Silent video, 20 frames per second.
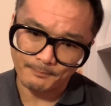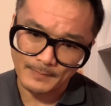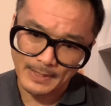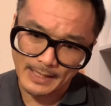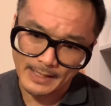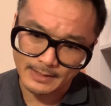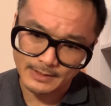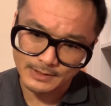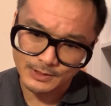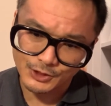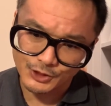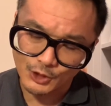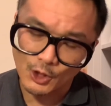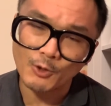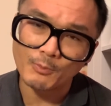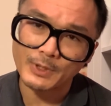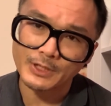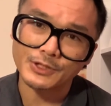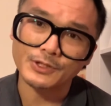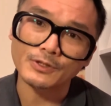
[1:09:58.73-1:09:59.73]
and so
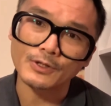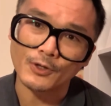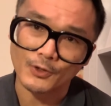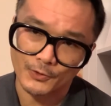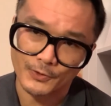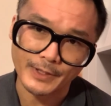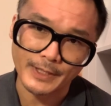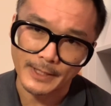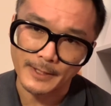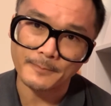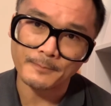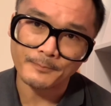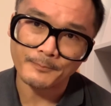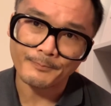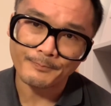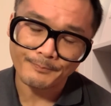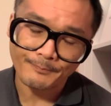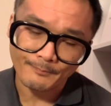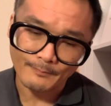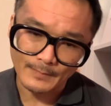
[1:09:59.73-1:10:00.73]
much learning
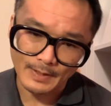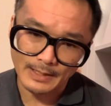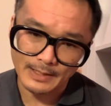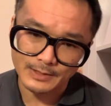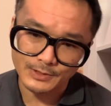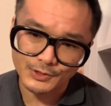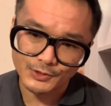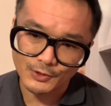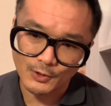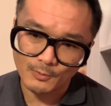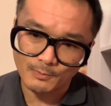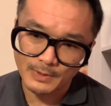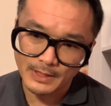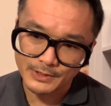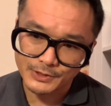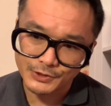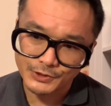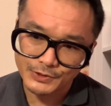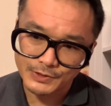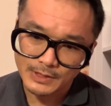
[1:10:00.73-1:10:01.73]
and so
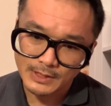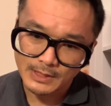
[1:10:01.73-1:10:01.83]
much